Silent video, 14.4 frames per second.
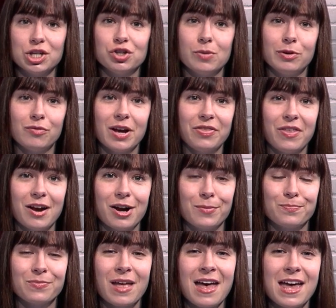contribute right
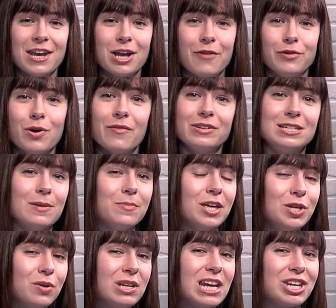there. Now, if you have a tip
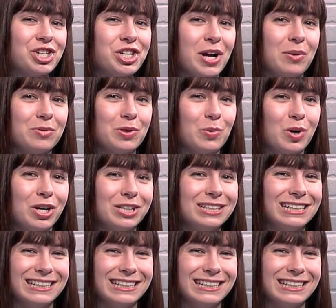that you'd like to share with the world,